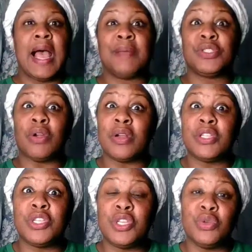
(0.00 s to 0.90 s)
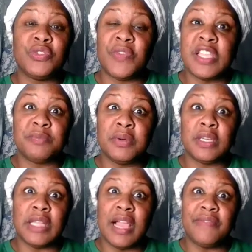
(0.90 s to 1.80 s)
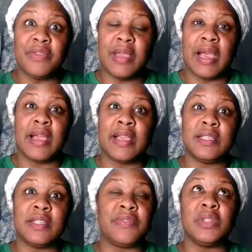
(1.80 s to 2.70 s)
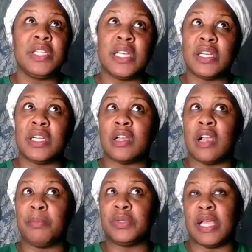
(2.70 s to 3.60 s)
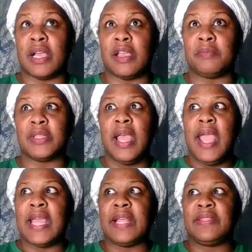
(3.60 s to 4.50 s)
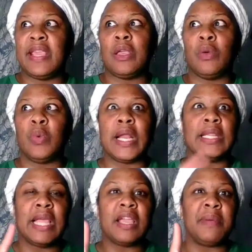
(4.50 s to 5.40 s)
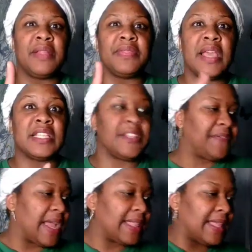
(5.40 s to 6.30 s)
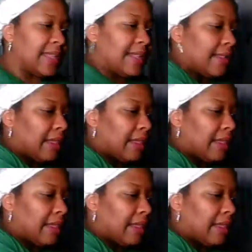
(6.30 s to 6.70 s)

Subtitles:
I'm starting to use Facebook Live, you guys. I've only done it a couple times. And I think what I like about that is the fact that